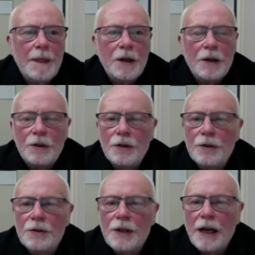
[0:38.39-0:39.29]
you can
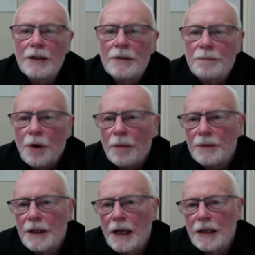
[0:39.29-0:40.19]
use that to prompt
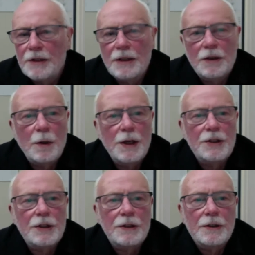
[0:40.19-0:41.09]
and ask a question.